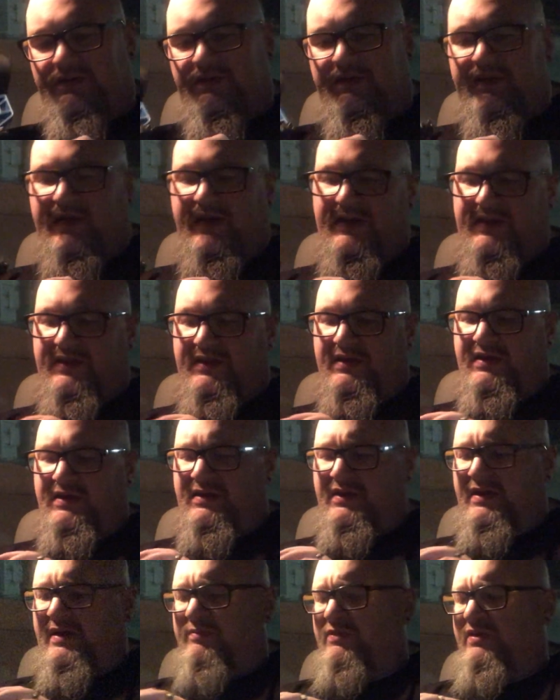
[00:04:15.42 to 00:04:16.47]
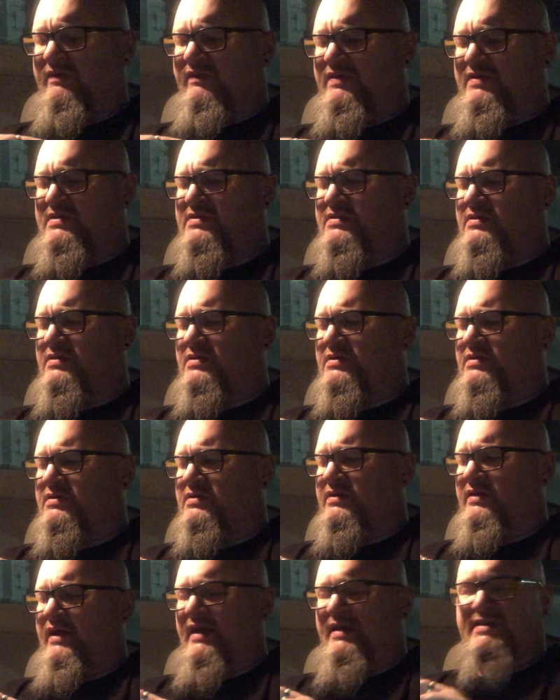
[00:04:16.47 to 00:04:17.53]
They got I believe these are,
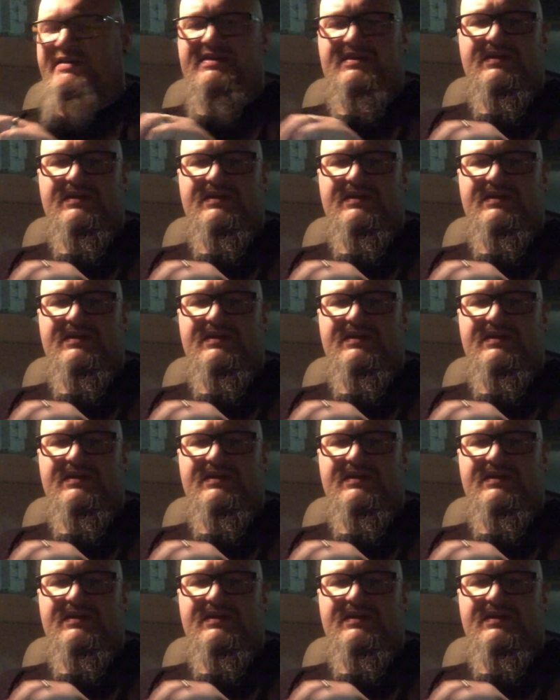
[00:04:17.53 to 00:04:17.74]
this